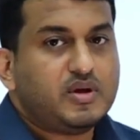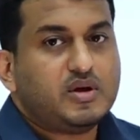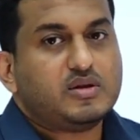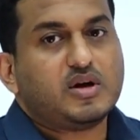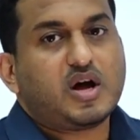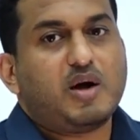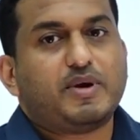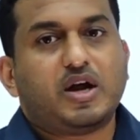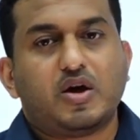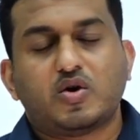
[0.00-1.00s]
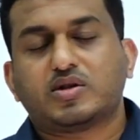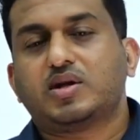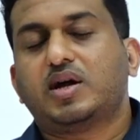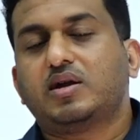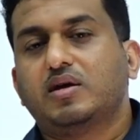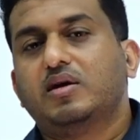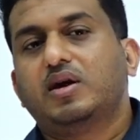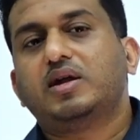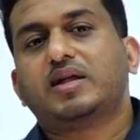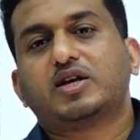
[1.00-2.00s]
The carbon dioxide
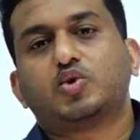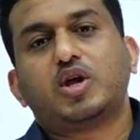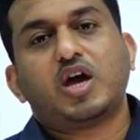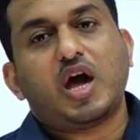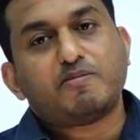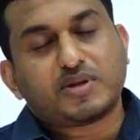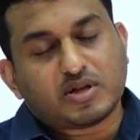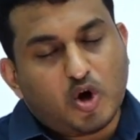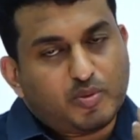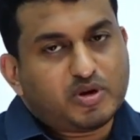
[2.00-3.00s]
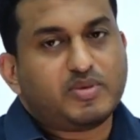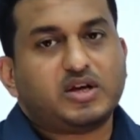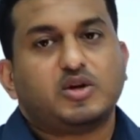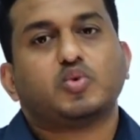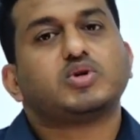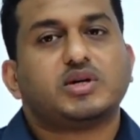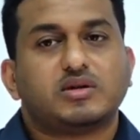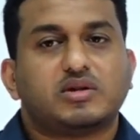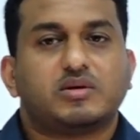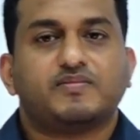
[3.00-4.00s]
is actually absorbed by the
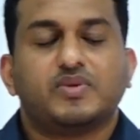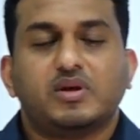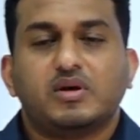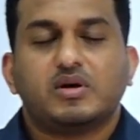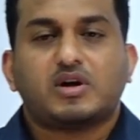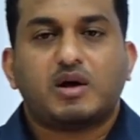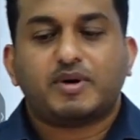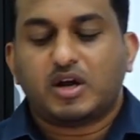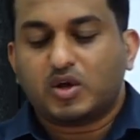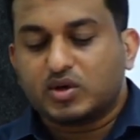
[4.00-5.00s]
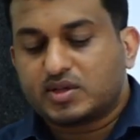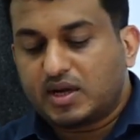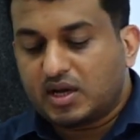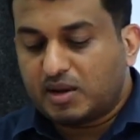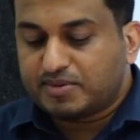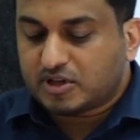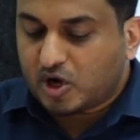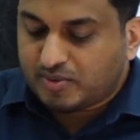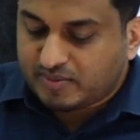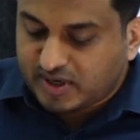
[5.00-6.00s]
oceans. Carbon dioxide
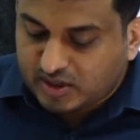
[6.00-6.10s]
absorbed by the